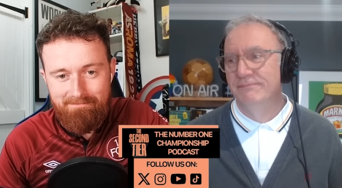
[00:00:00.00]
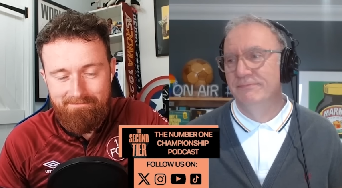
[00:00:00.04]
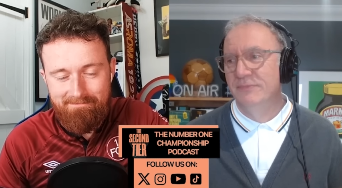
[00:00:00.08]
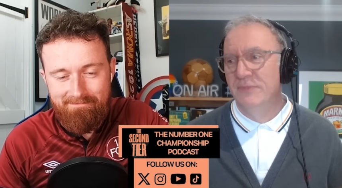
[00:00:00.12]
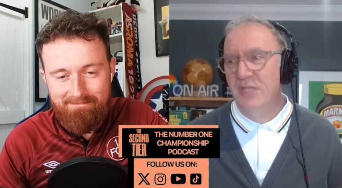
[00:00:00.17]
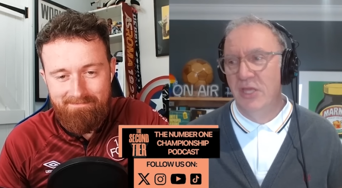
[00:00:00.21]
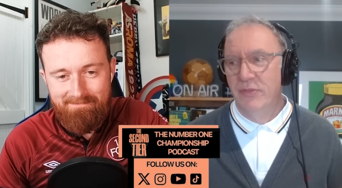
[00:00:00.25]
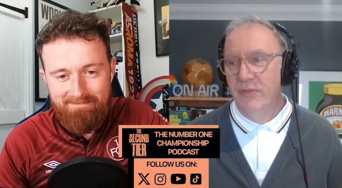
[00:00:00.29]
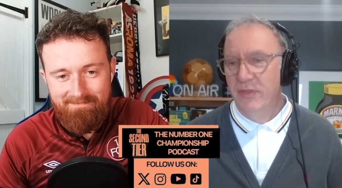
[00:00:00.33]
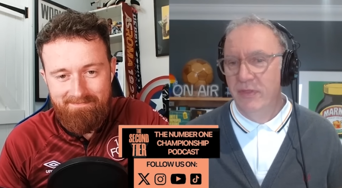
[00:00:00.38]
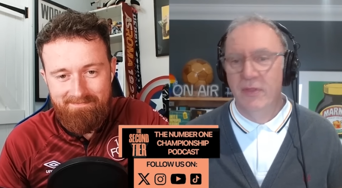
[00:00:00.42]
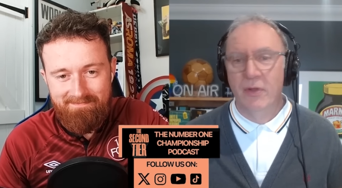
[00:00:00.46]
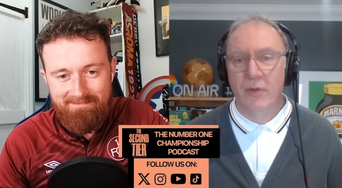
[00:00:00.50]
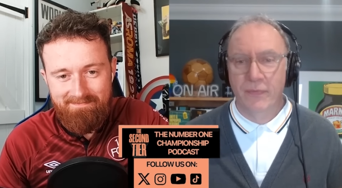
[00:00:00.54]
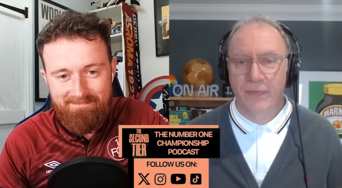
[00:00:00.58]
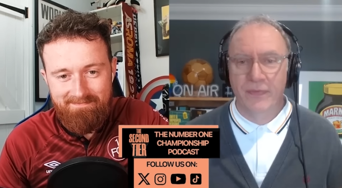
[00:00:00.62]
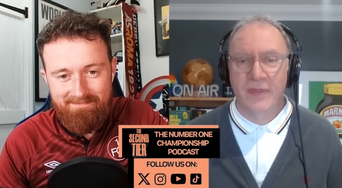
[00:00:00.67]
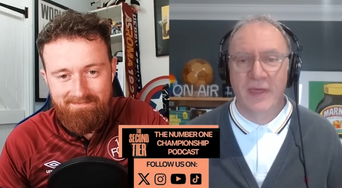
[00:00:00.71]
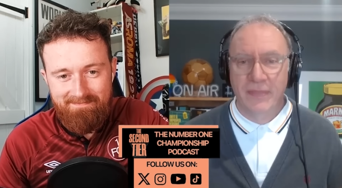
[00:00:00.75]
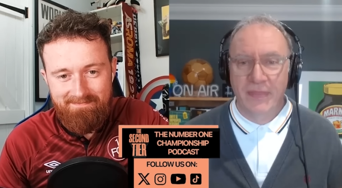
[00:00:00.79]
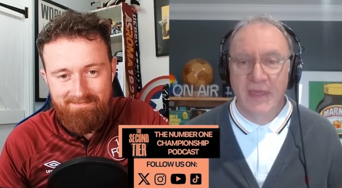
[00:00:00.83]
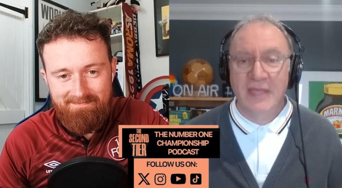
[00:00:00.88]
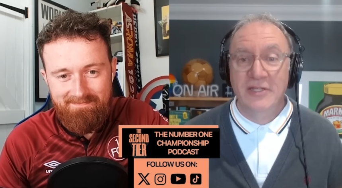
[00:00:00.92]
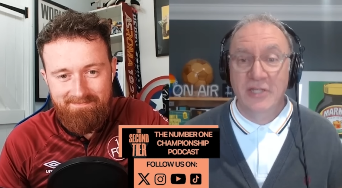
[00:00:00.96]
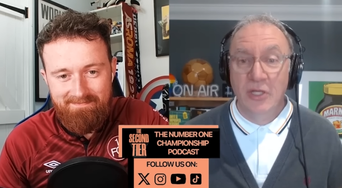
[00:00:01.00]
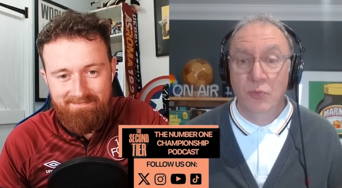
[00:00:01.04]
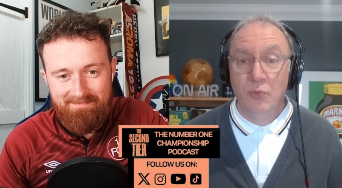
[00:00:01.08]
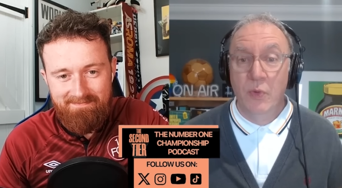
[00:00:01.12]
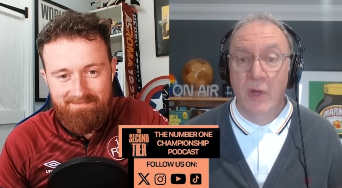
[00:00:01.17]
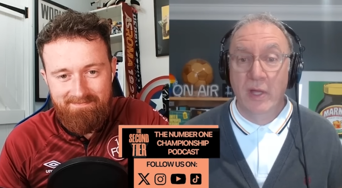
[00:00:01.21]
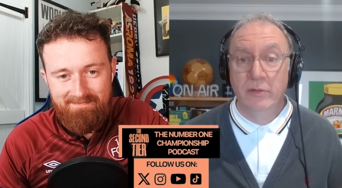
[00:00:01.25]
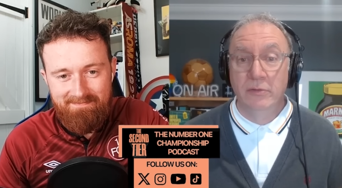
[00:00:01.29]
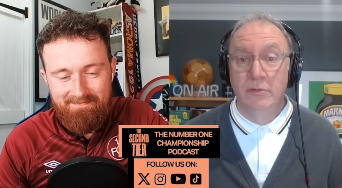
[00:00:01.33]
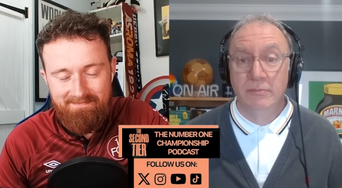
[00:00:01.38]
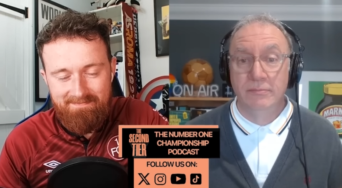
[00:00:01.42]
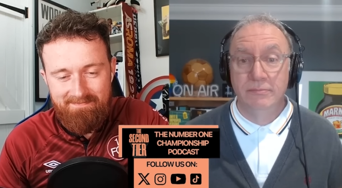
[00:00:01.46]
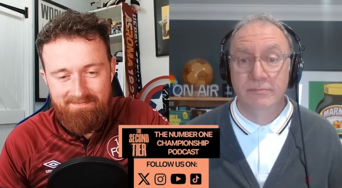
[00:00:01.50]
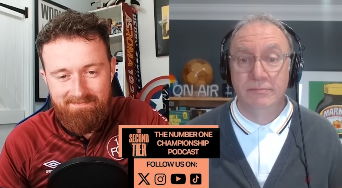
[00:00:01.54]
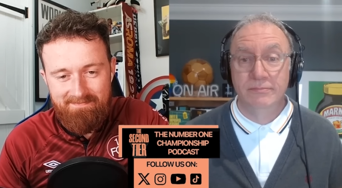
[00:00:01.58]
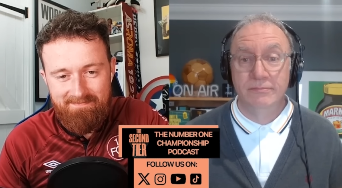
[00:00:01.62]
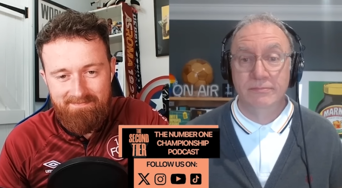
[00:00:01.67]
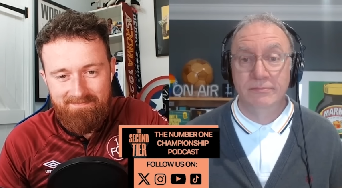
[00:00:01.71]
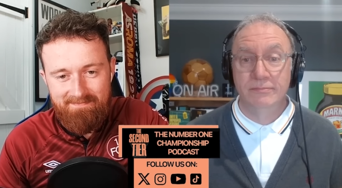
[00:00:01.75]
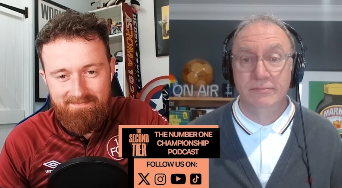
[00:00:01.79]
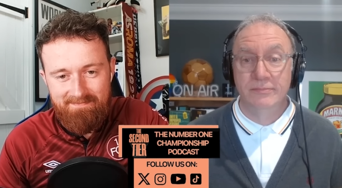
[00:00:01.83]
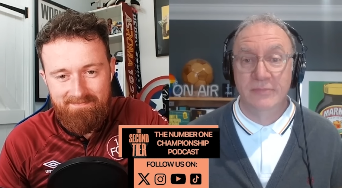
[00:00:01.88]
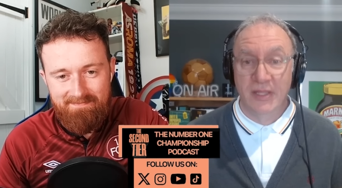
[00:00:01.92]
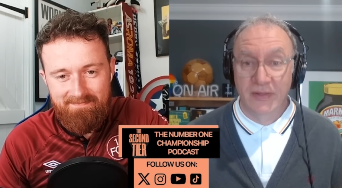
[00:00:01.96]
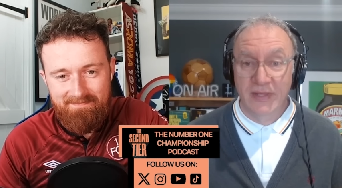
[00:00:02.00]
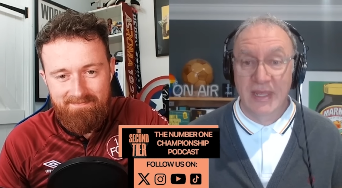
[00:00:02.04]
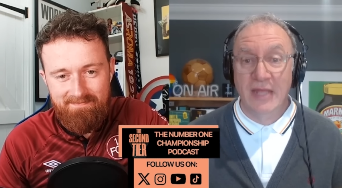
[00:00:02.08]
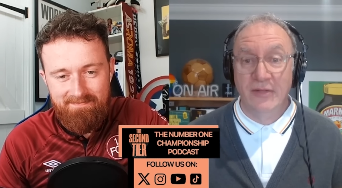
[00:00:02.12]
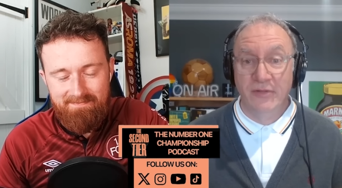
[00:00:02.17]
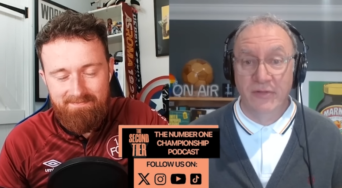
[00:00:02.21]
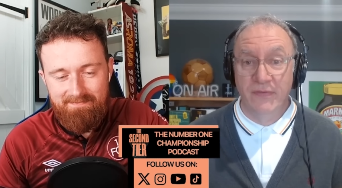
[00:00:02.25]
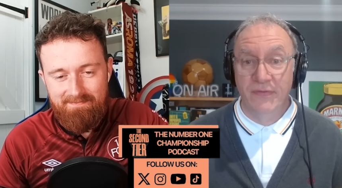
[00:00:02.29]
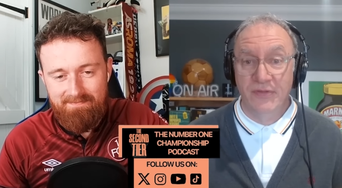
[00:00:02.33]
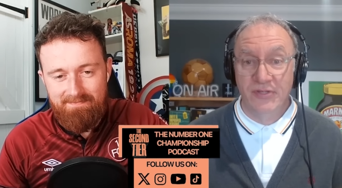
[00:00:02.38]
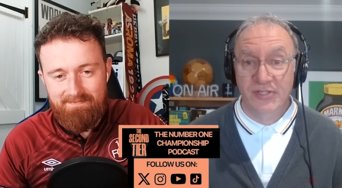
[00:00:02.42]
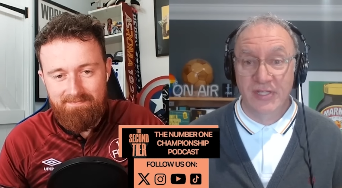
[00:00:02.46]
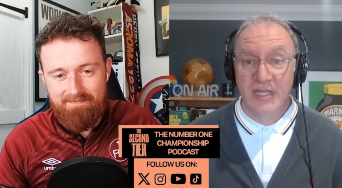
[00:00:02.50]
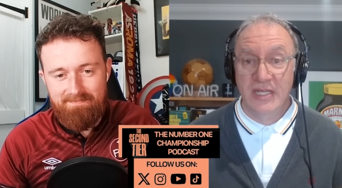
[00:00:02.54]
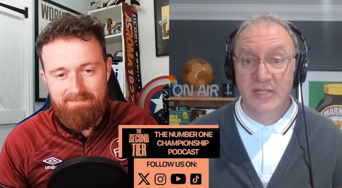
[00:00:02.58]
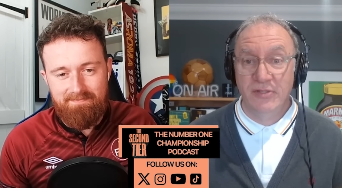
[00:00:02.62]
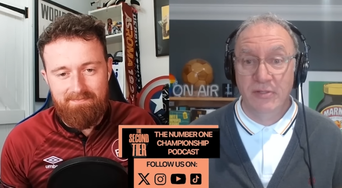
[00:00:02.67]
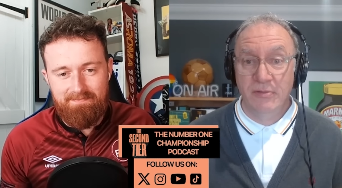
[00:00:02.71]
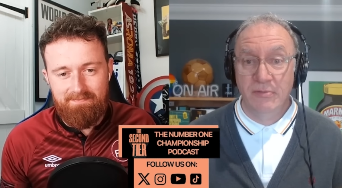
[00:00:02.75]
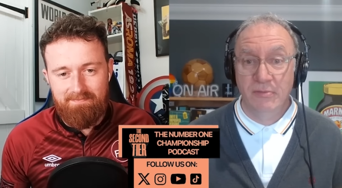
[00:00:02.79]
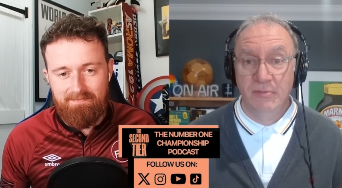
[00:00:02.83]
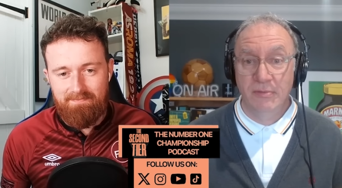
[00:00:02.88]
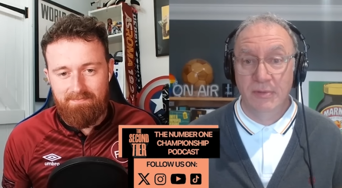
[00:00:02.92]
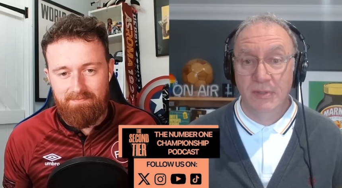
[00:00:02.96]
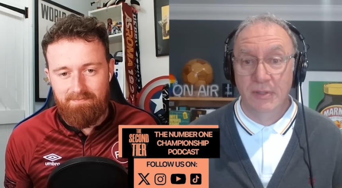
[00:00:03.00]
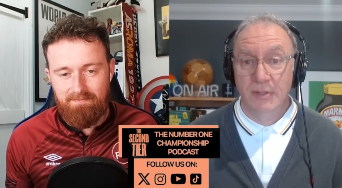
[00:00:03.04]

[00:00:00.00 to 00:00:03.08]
Speaker 1: yeah, they did well at the end of the season